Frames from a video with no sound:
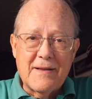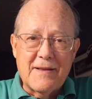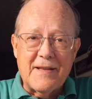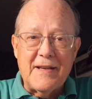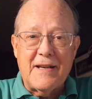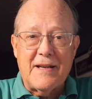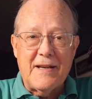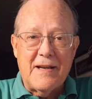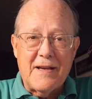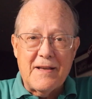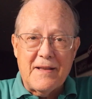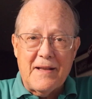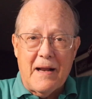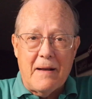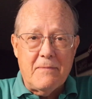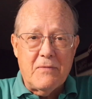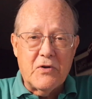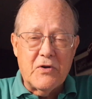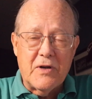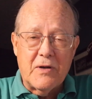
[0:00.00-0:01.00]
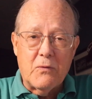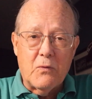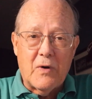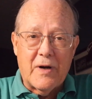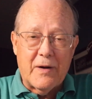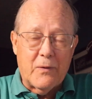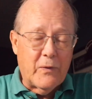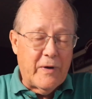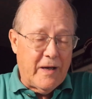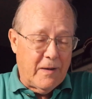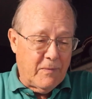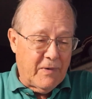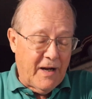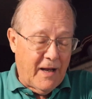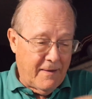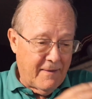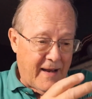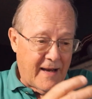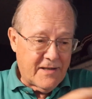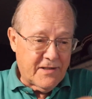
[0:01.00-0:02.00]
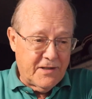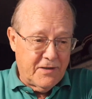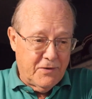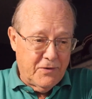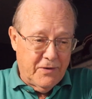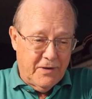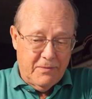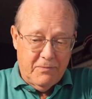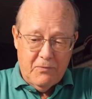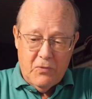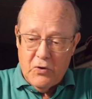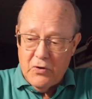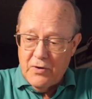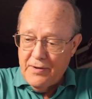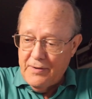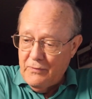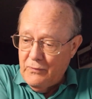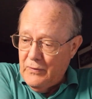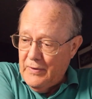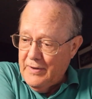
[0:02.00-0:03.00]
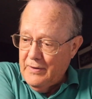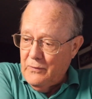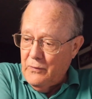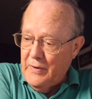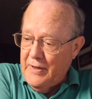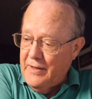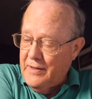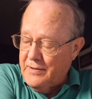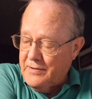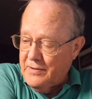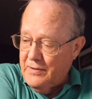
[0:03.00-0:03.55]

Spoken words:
thinking that I'm doing one a week, but I'm actually doing more than one a week.